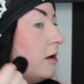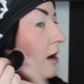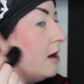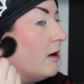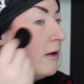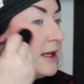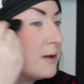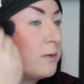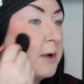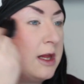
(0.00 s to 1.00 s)
Oh, it's
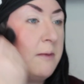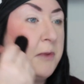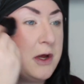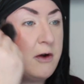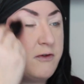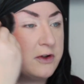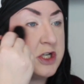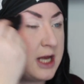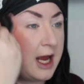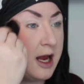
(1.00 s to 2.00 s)
a really beautiful
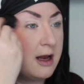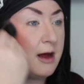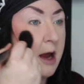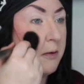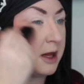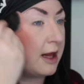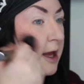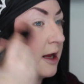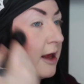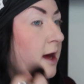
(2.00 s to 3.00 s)
shade. I really
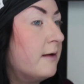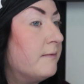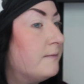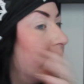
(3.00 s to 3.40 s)
like that.